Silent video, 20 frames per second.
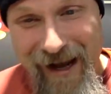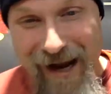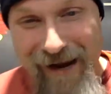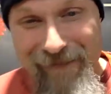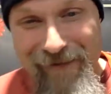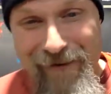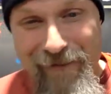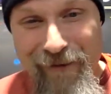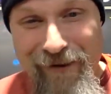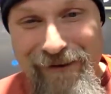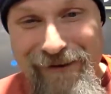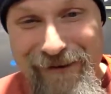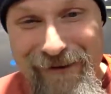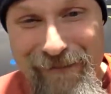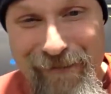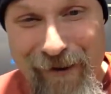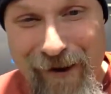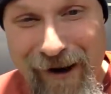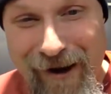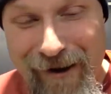Every once in
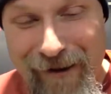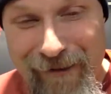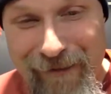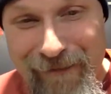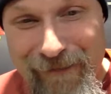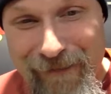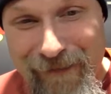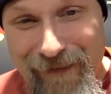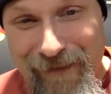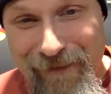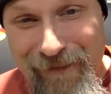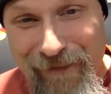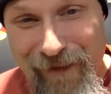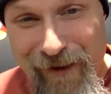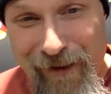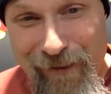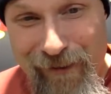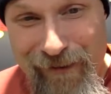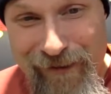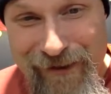a while,
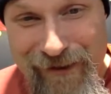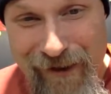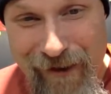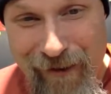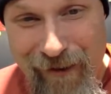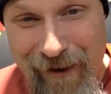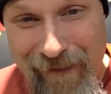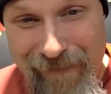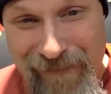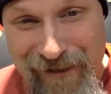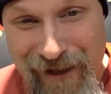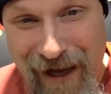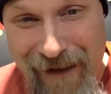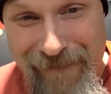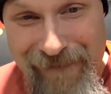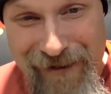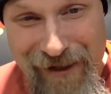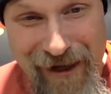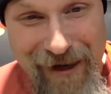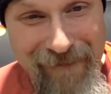Phil will show up.
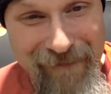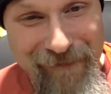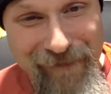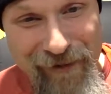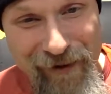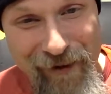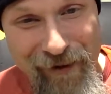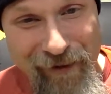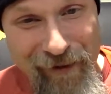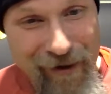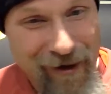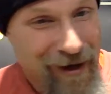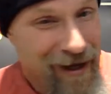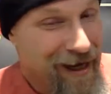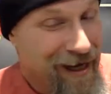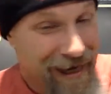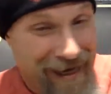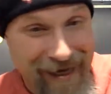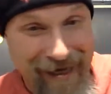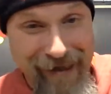Chop Shop Phil.
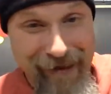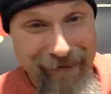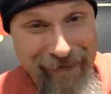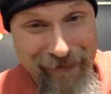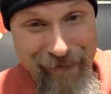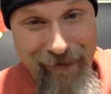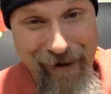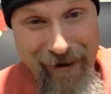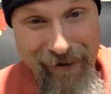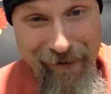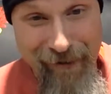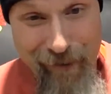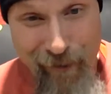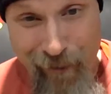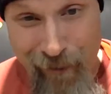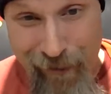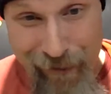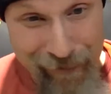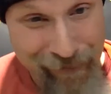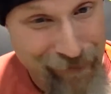He lives around the
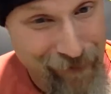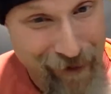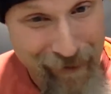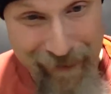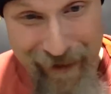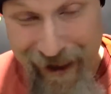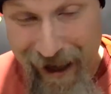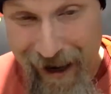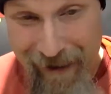corner from me.